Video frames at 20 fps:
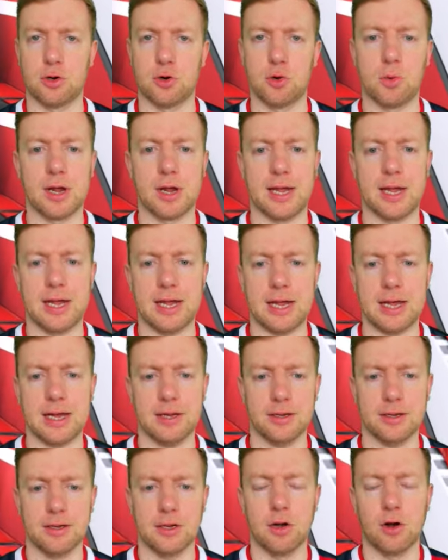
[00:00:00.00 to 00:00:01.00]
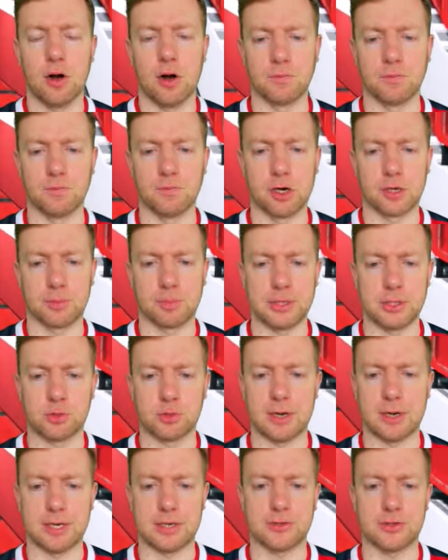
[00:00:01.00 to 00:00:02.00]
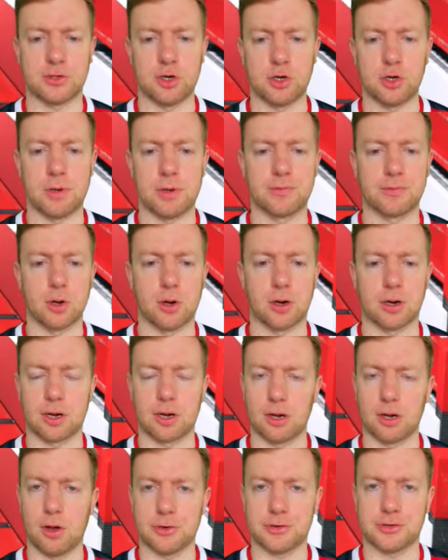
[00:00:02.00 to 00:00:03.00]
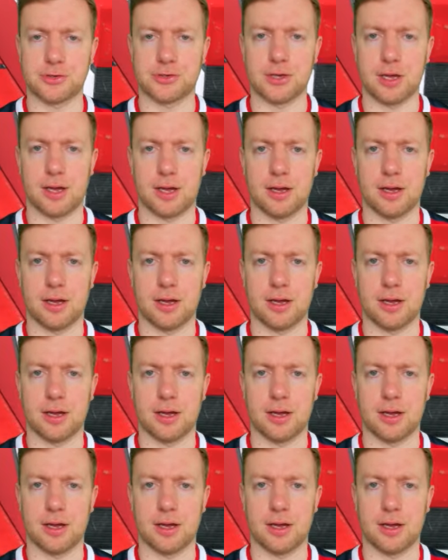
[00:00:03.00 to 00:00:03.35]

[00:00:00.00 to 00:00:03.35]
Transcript: We're here on Rugby 22, we've got Gloucester